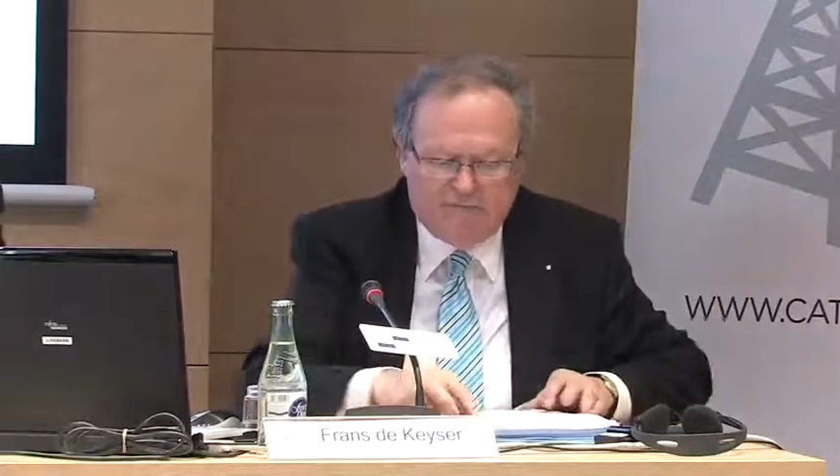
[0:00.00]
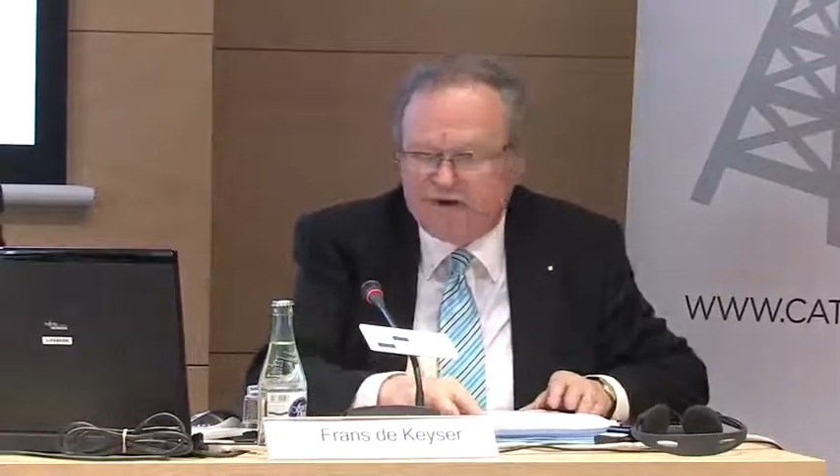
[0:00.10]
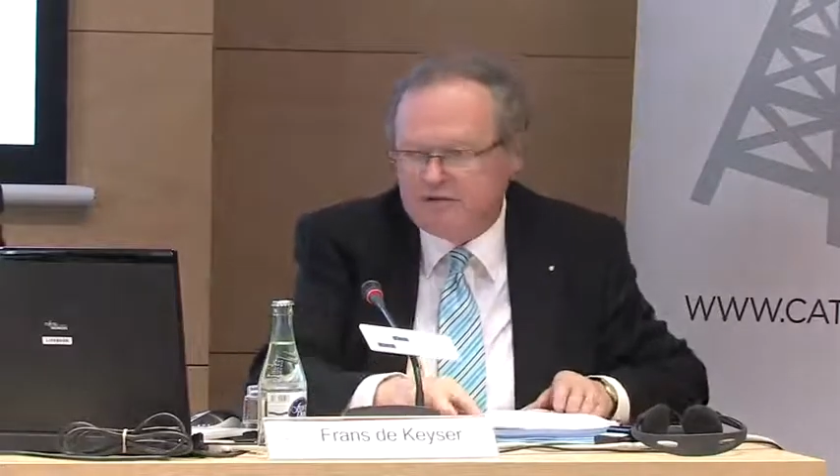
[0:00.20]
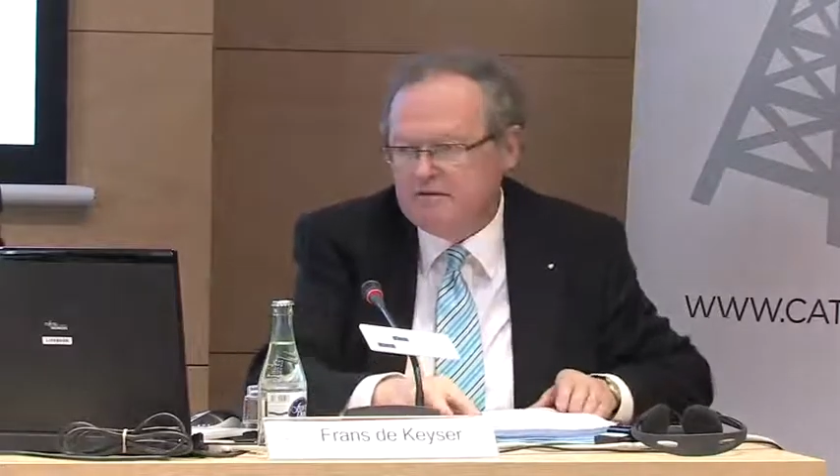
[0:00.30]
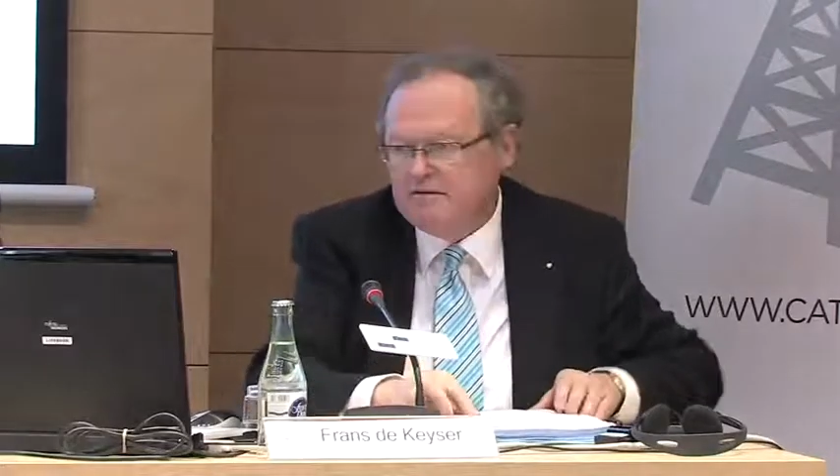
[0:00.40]

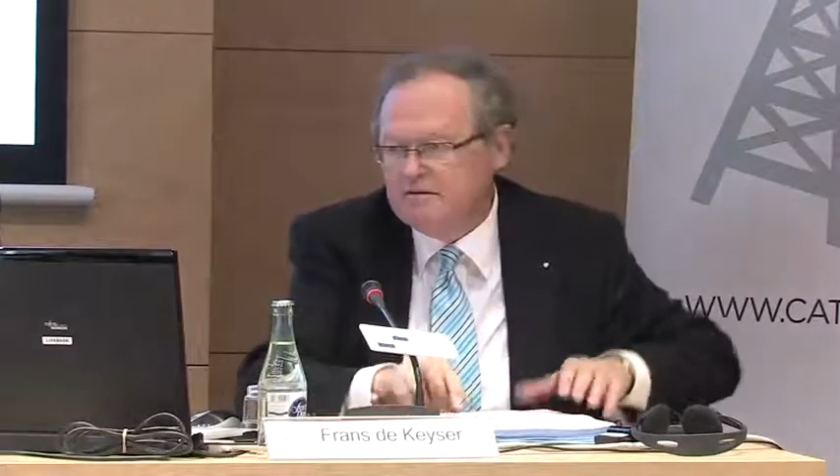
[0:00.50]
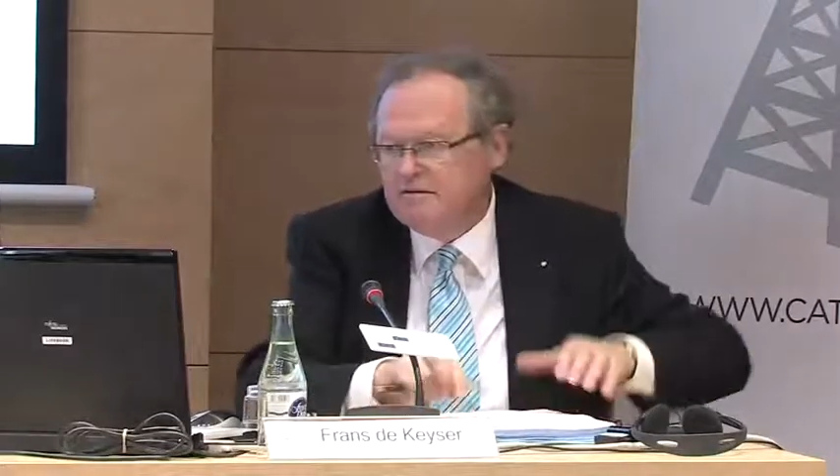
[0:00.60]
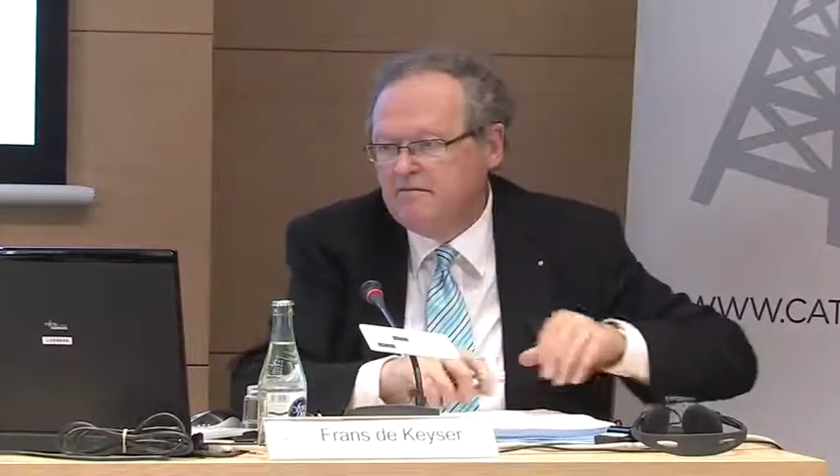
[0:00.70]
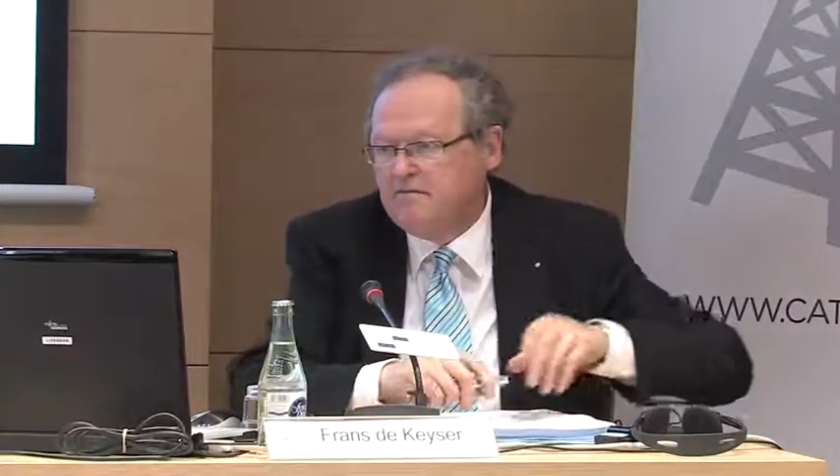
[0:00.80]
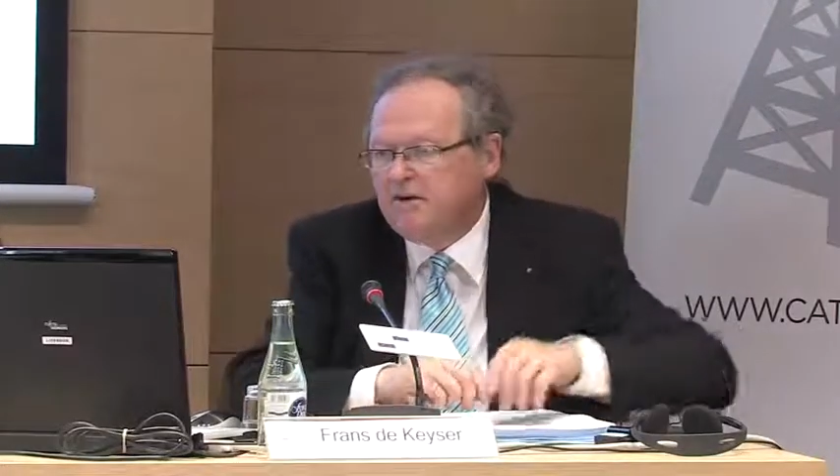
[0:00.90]
Brussels,
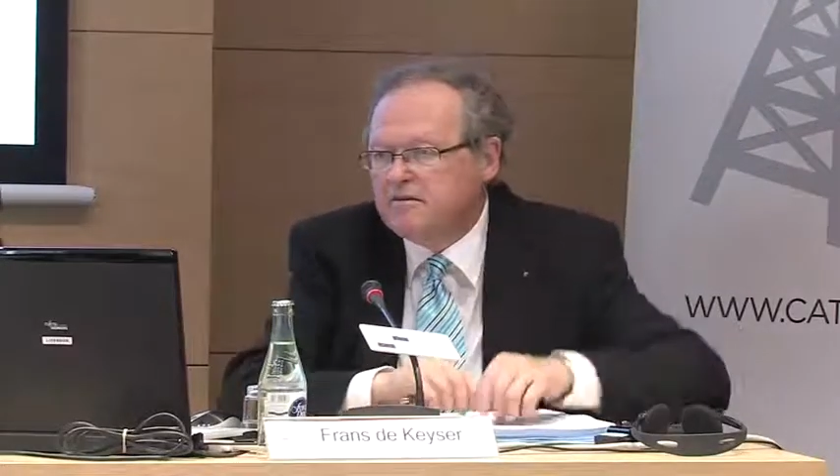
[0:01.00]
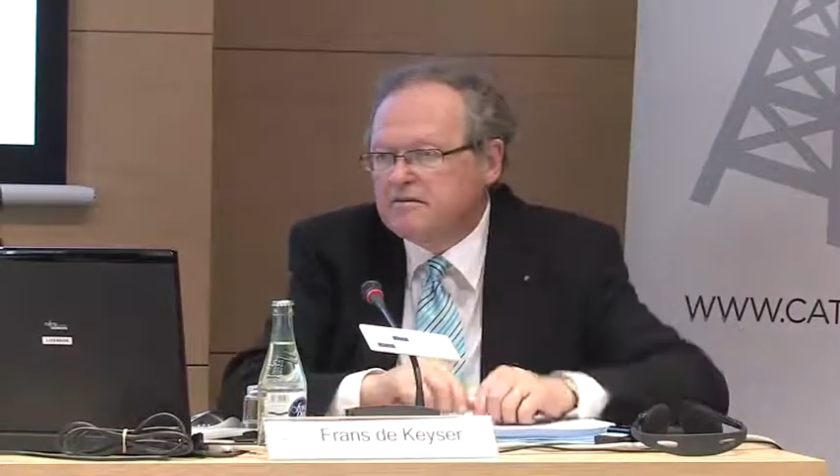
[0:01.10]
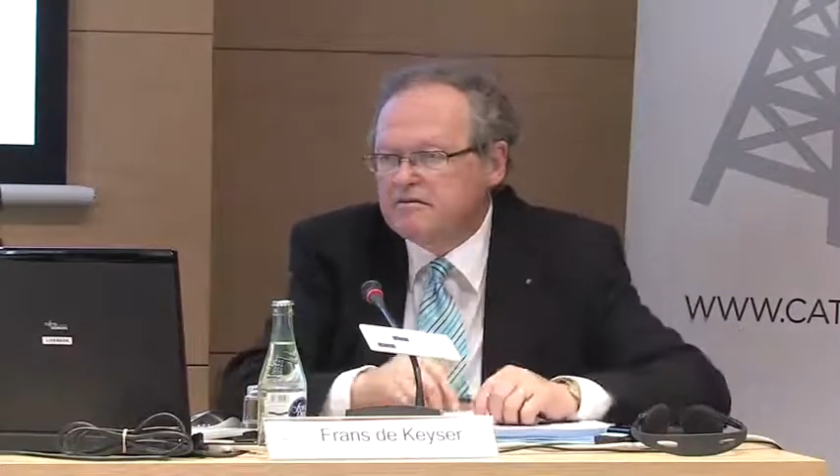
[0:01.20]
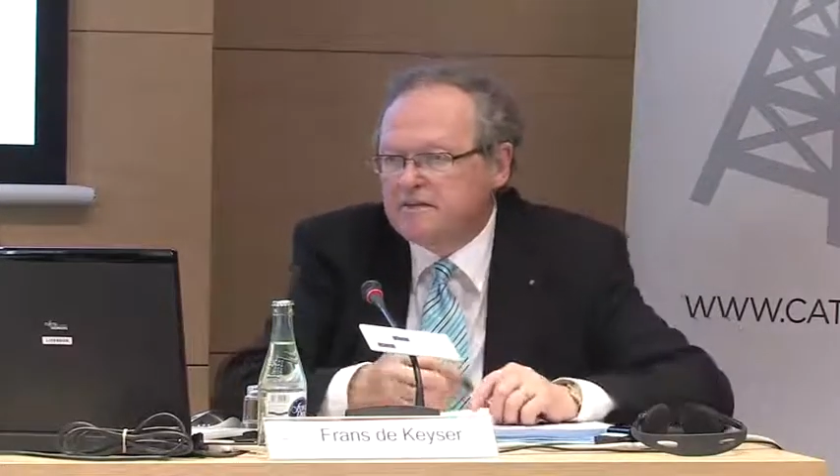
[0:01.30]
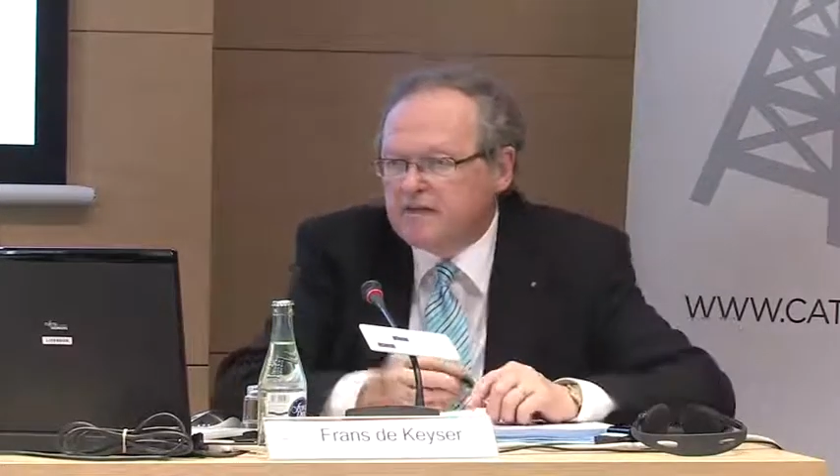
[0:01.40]

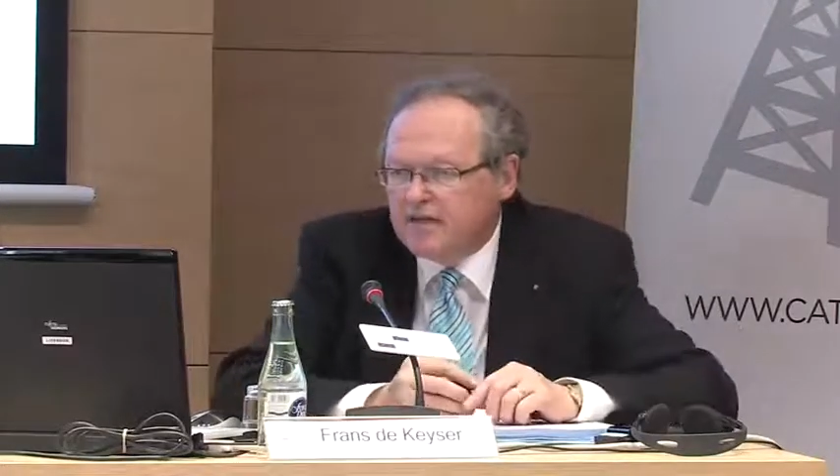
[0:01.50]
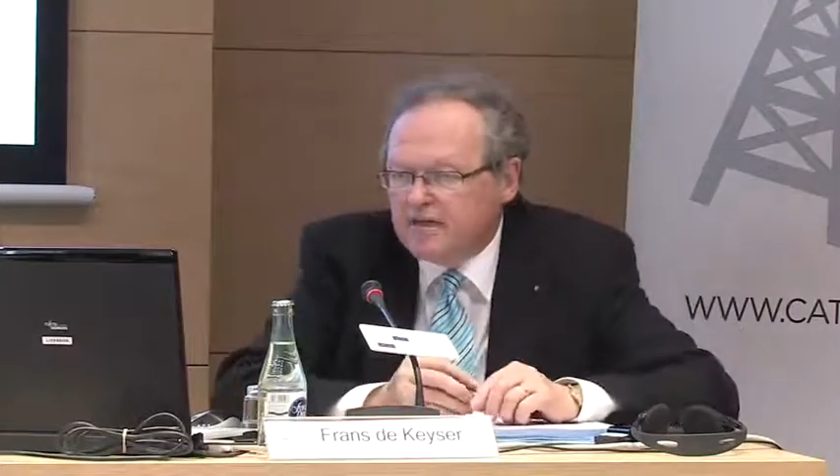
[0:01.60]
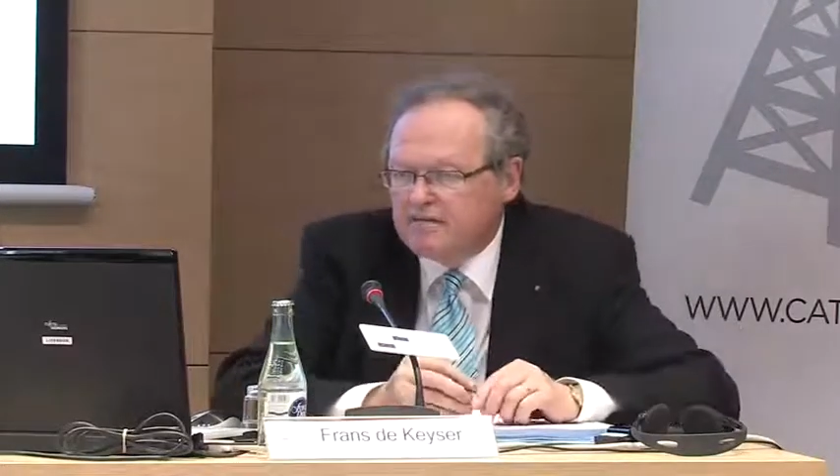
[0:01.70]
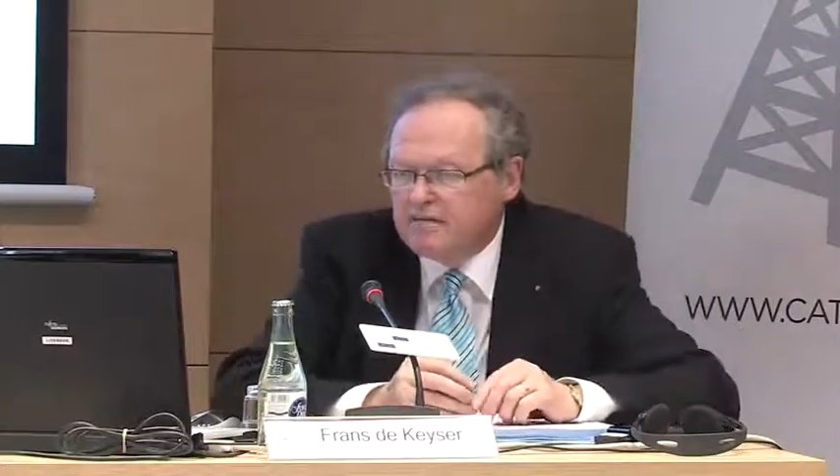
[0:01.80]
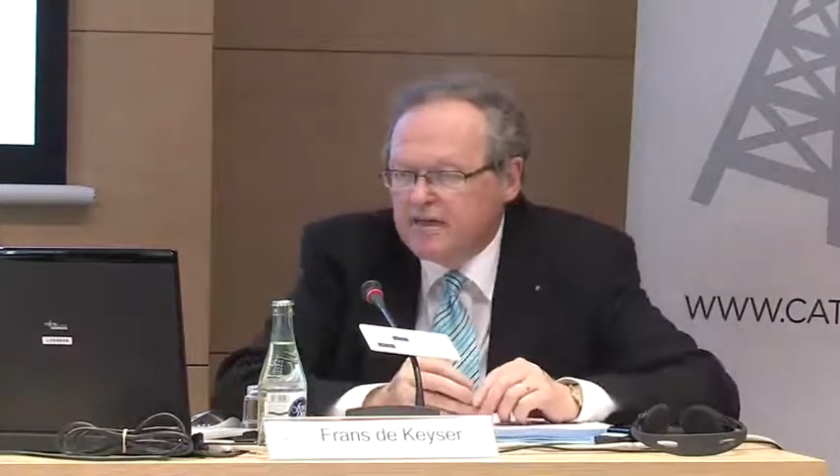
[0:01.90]
most of the time,